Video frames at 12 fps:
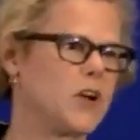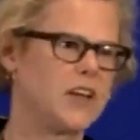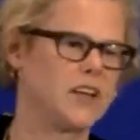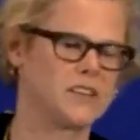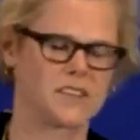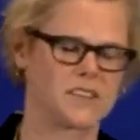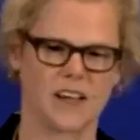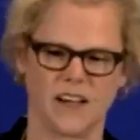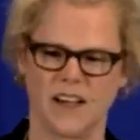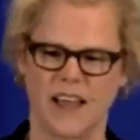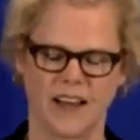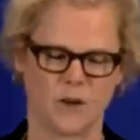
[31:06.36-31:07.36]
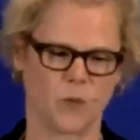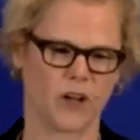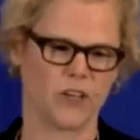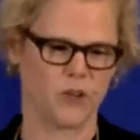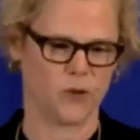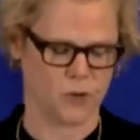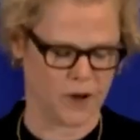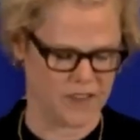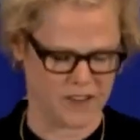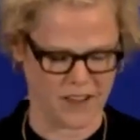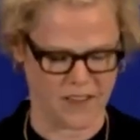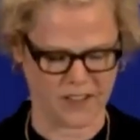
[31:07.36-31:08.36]
experience uh, at NYU
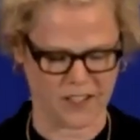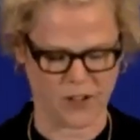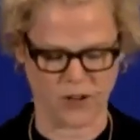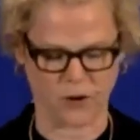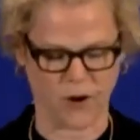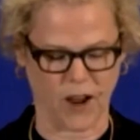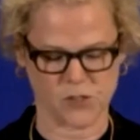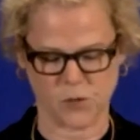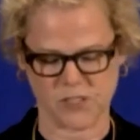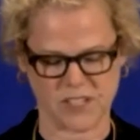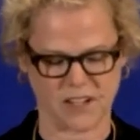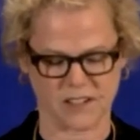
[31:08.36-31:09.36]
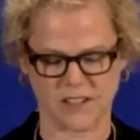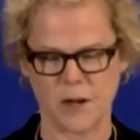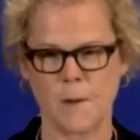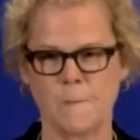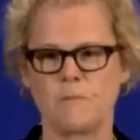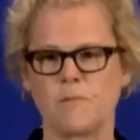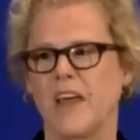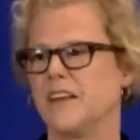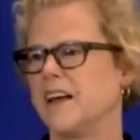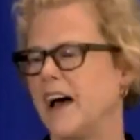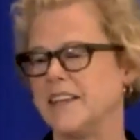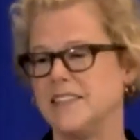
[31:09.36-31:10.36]
and the, and the CUNY Graduate Center
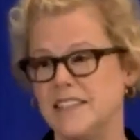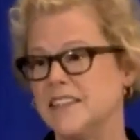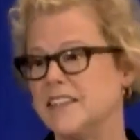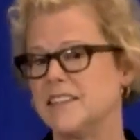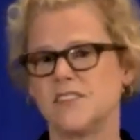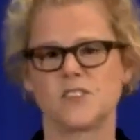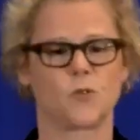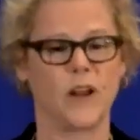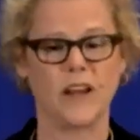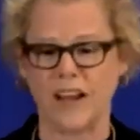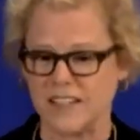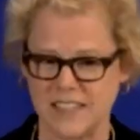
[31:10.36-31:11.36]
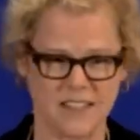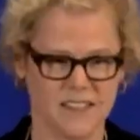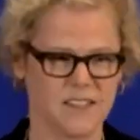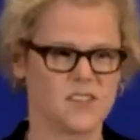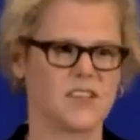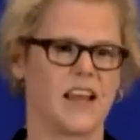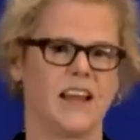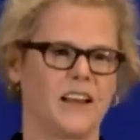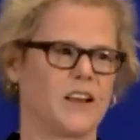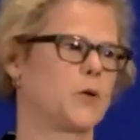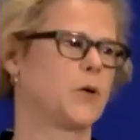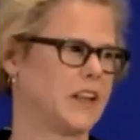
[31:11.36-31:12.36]
that ideas, great ideas, and
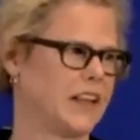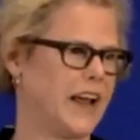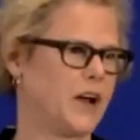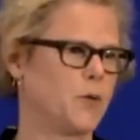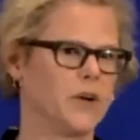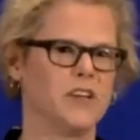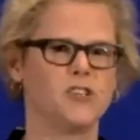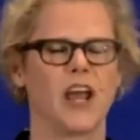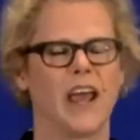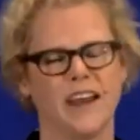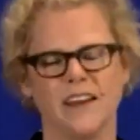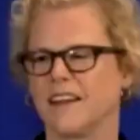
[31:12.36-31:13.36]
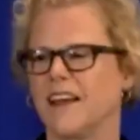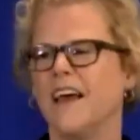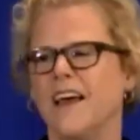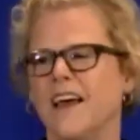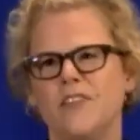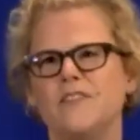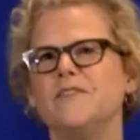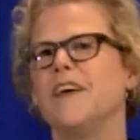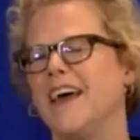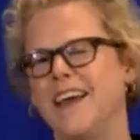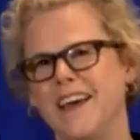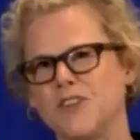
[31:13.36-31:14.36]
eloquent language and
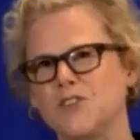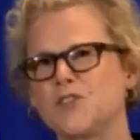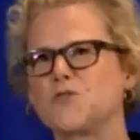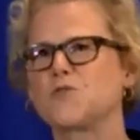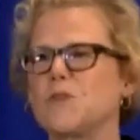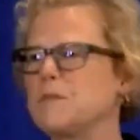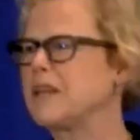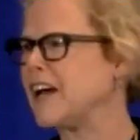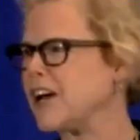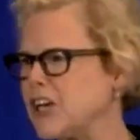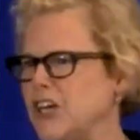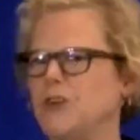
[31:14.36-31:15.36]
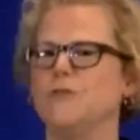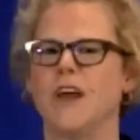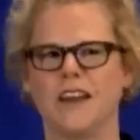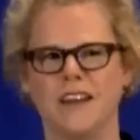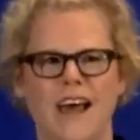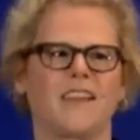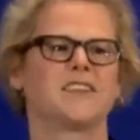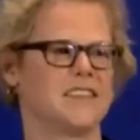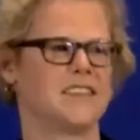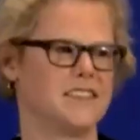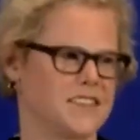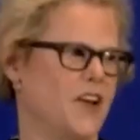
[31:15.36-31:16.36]
extremely acute
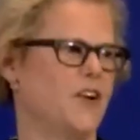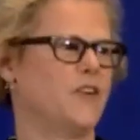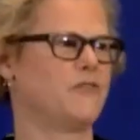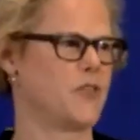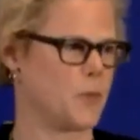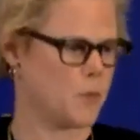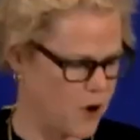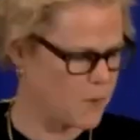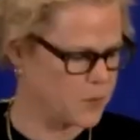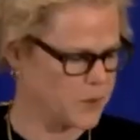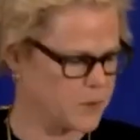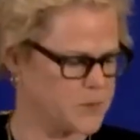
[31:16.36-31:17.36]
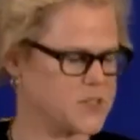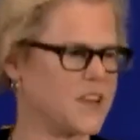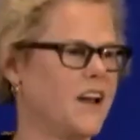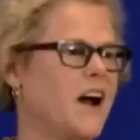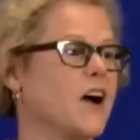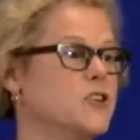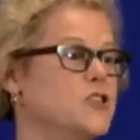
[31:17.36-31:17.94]
analyses of the problems